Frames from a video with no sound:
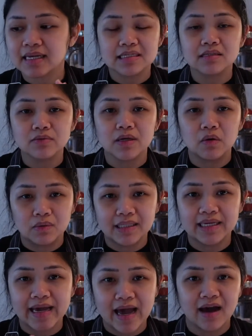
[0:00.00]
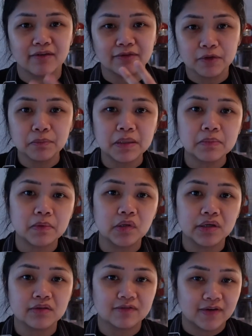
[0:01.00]
since we only have few people
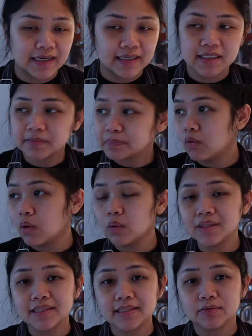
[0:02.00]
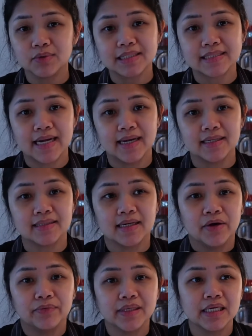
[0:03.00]
invited what we did was that
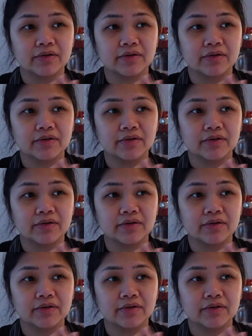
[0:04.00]
we